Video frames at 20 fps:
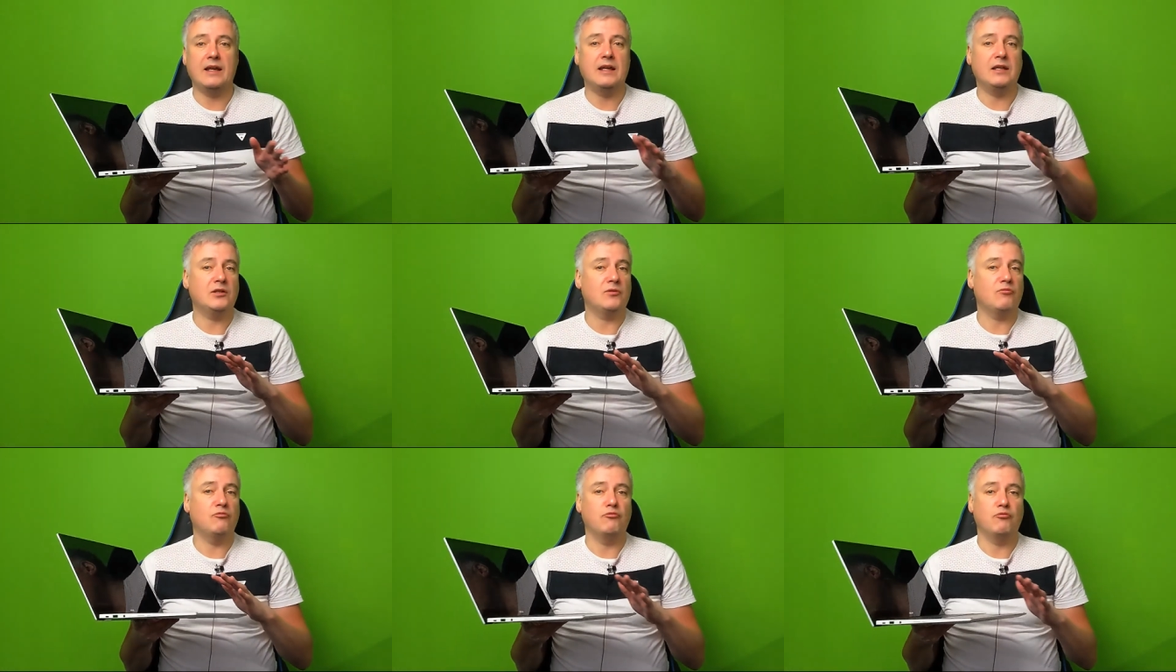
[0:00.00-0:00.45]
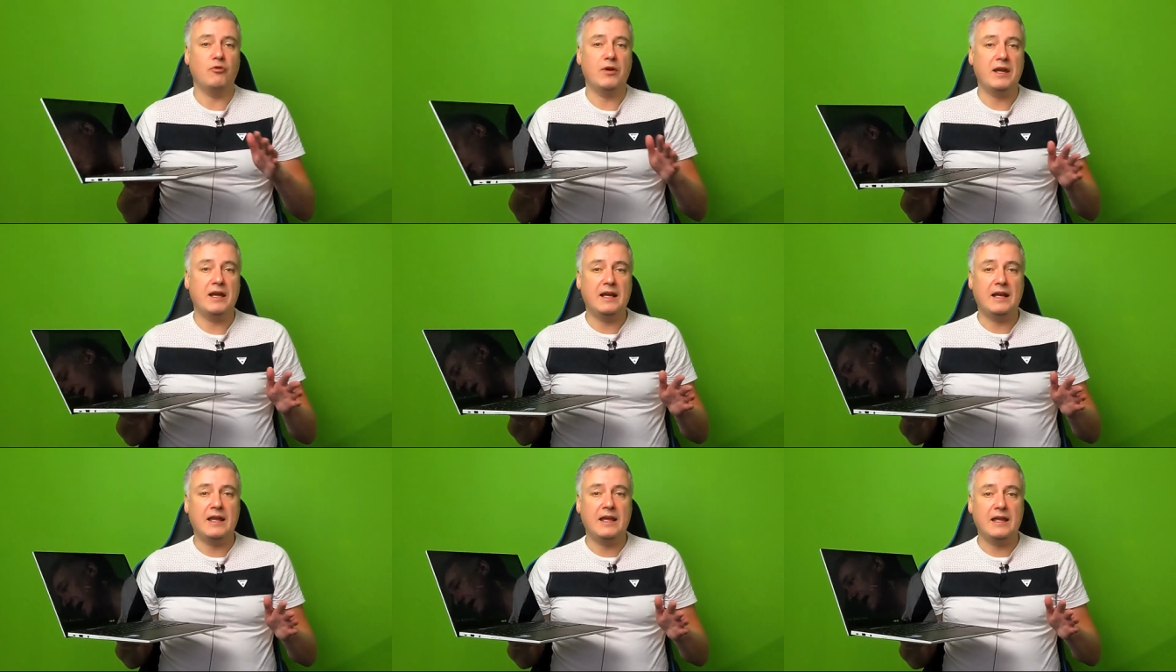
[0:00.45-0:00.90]
It's
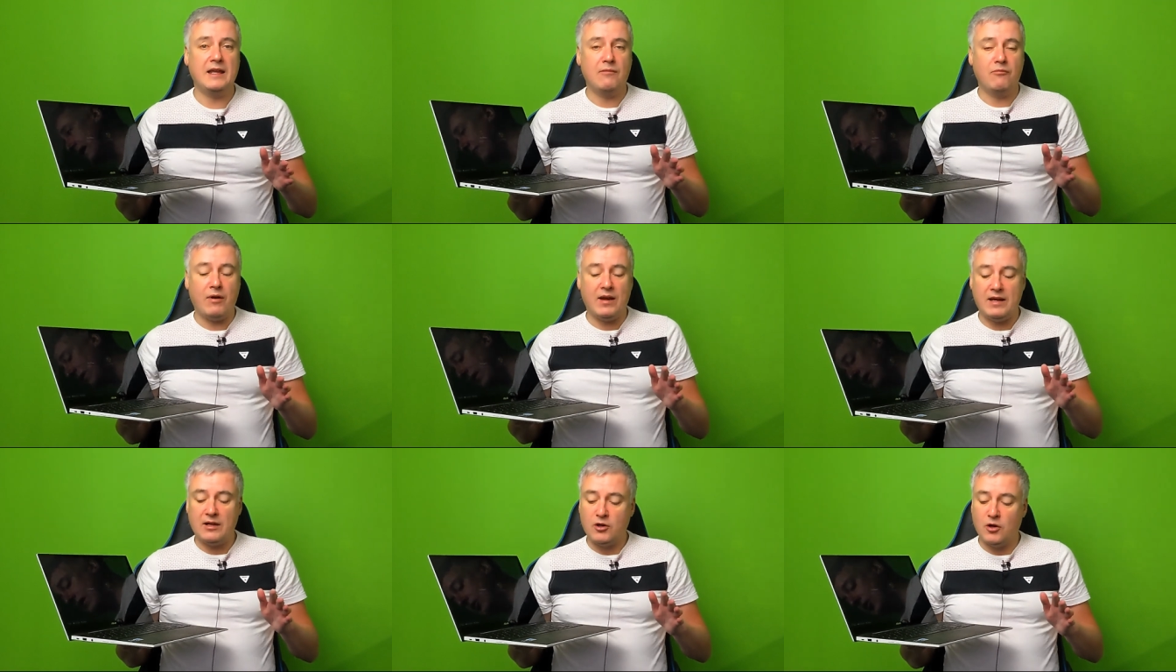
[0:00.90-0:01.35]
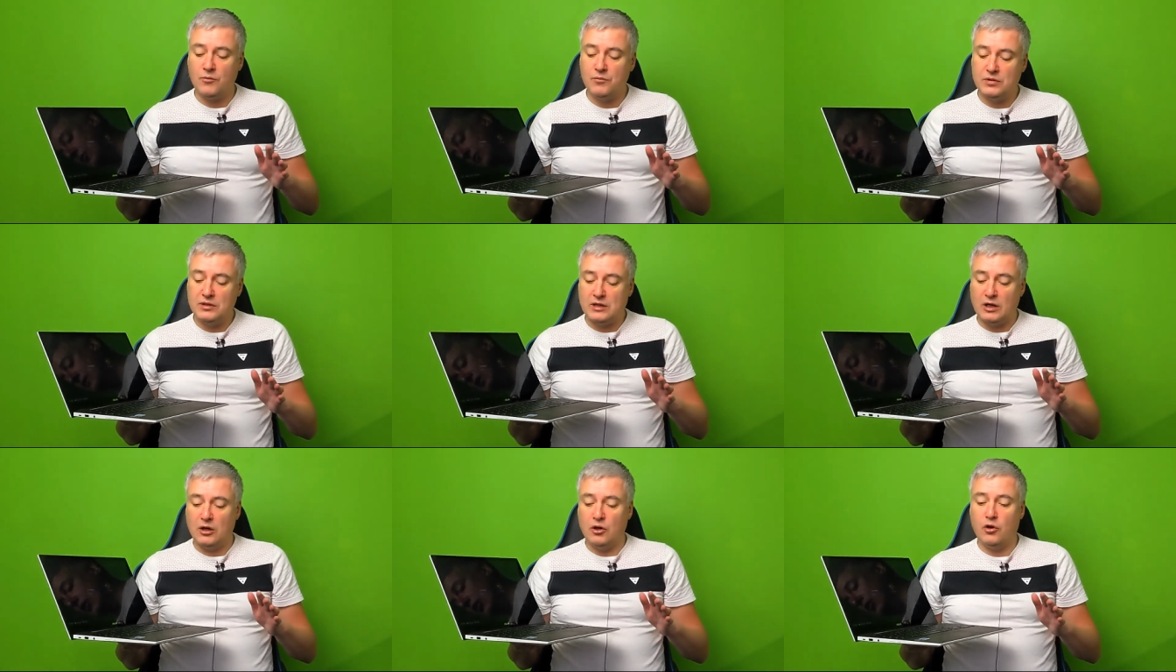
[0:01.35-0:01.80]
really, when it
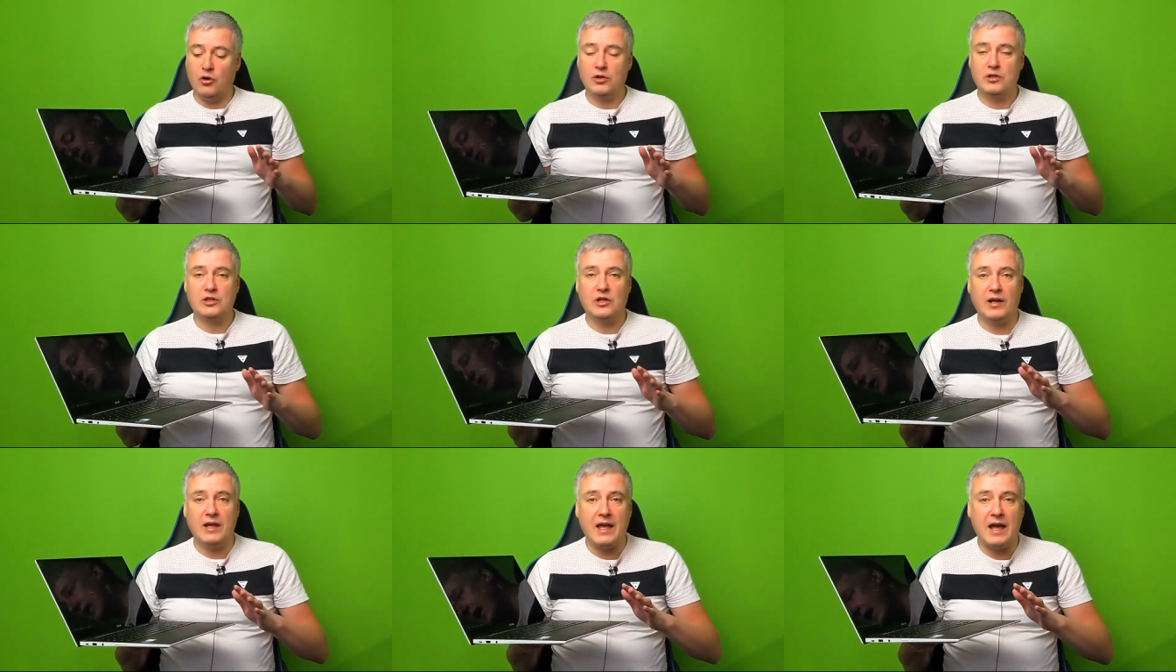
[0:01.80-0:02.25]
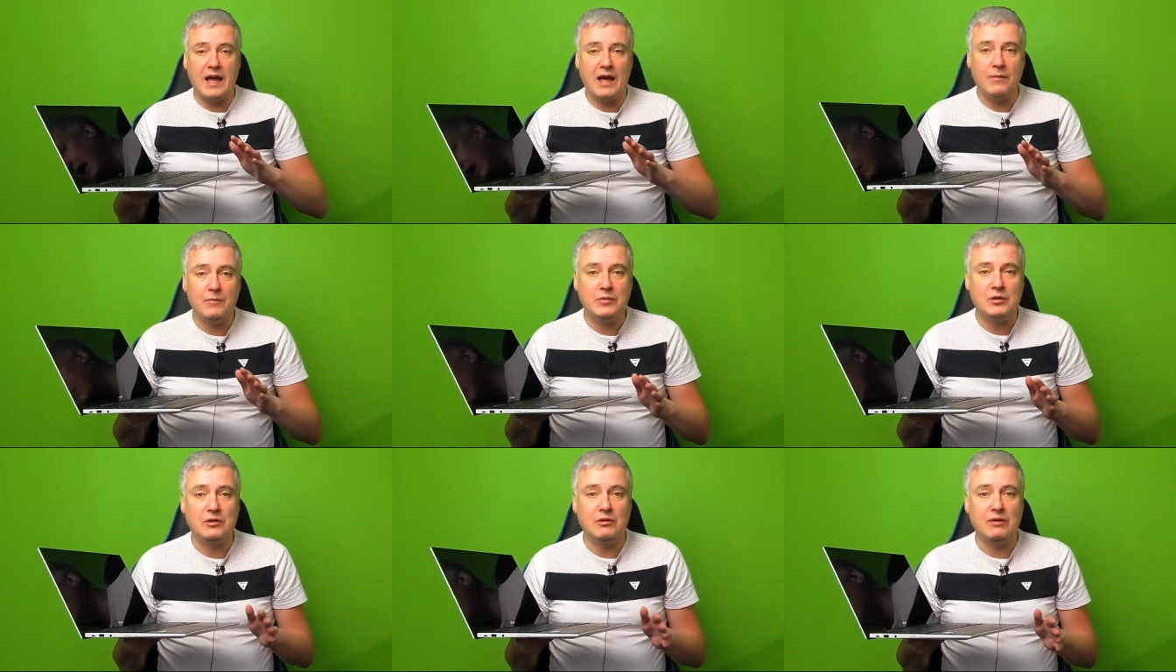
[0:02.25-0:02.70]
comes to looks, I
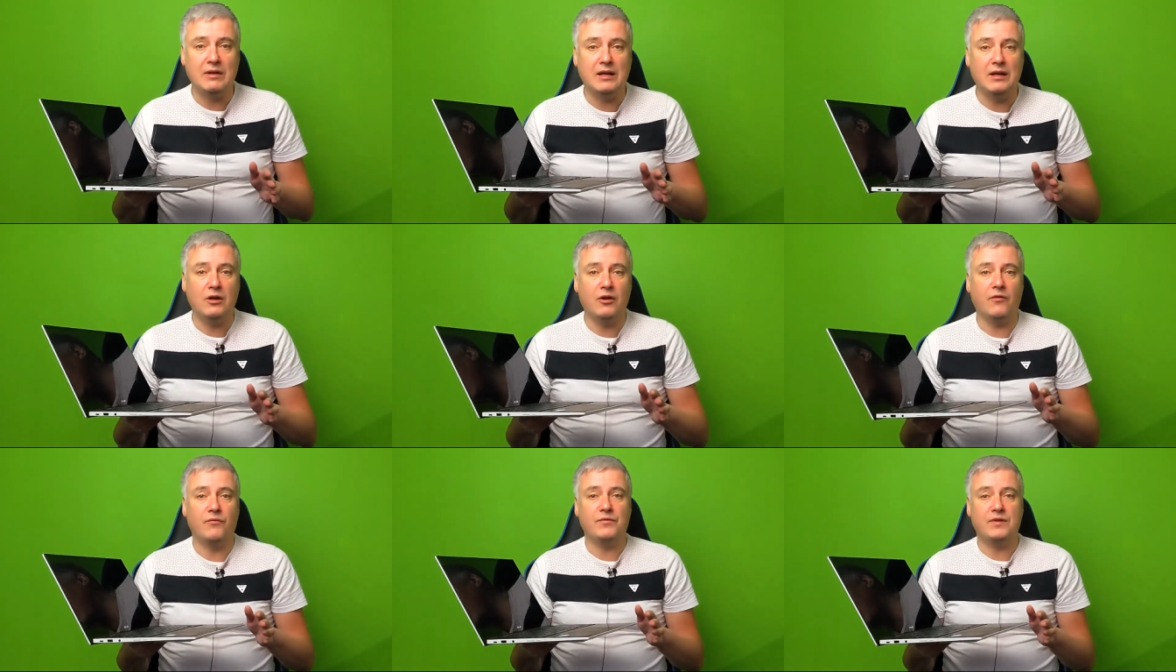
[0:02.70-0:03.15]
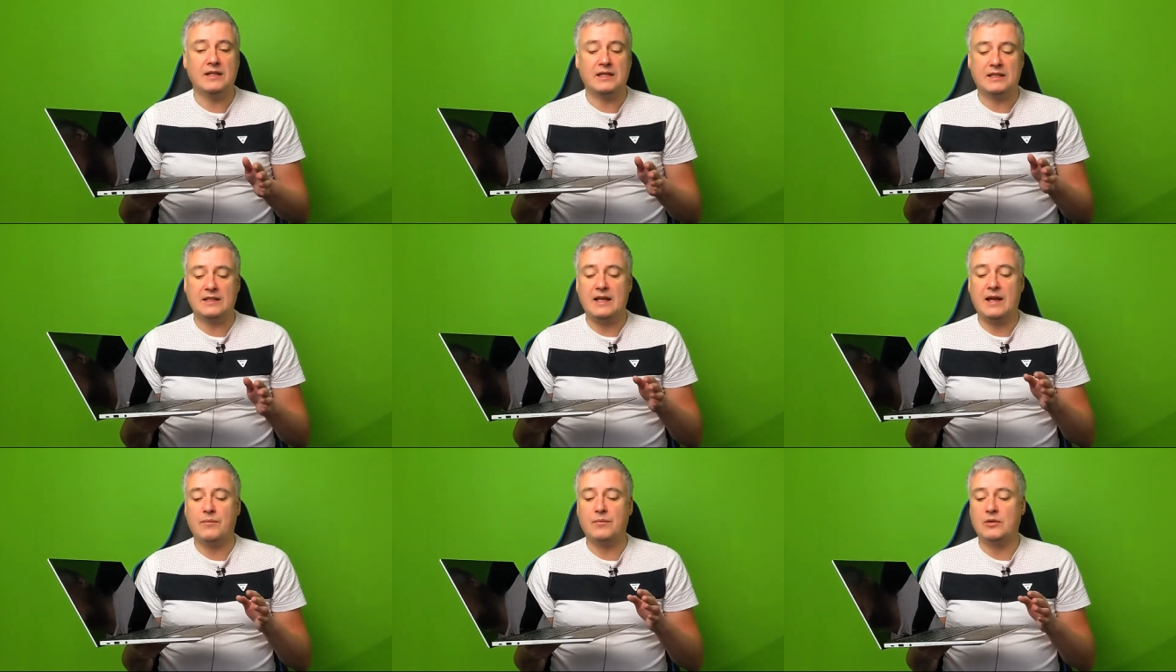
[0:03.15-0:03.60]
absolutely love
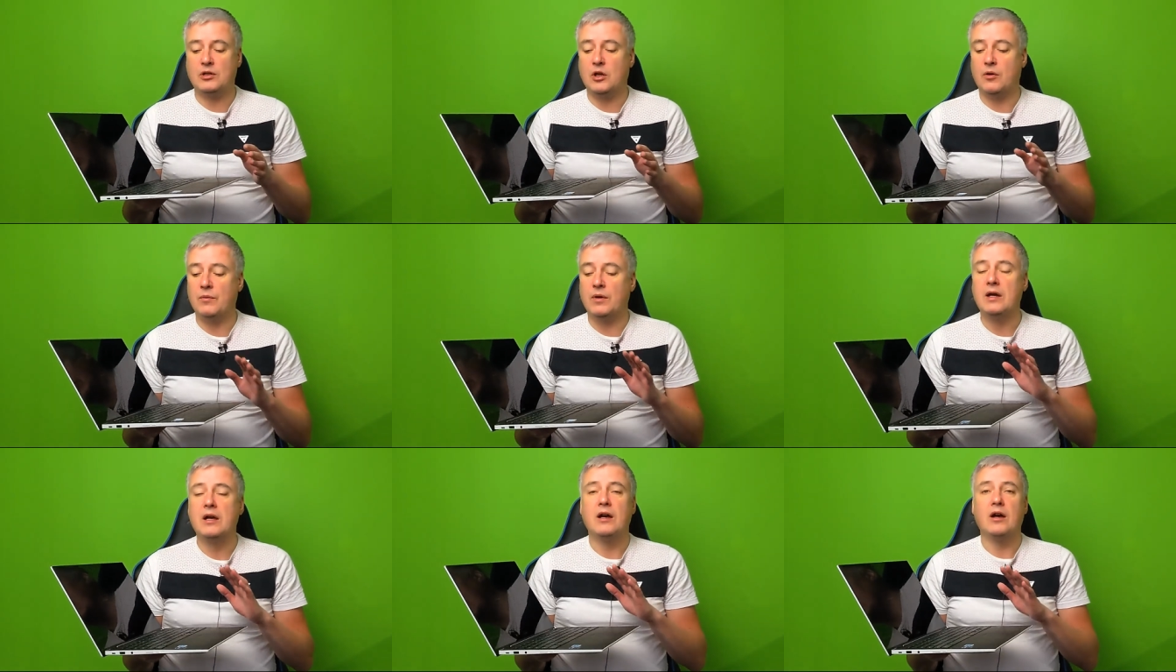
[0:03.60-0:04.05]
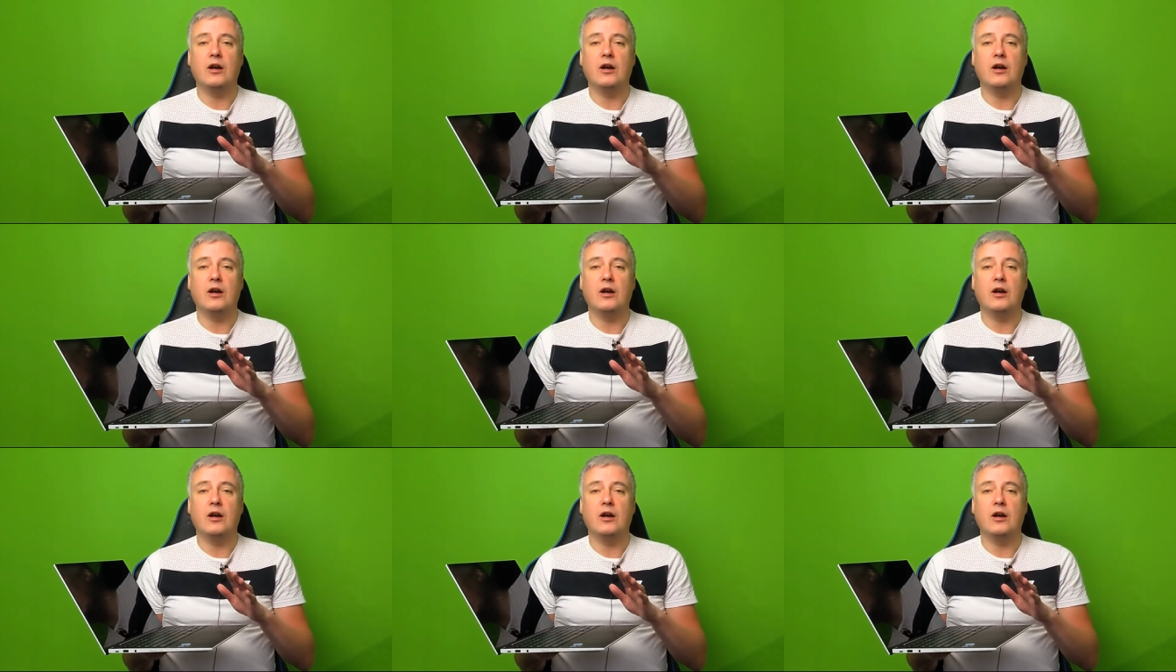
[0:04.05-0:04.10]
this laptop.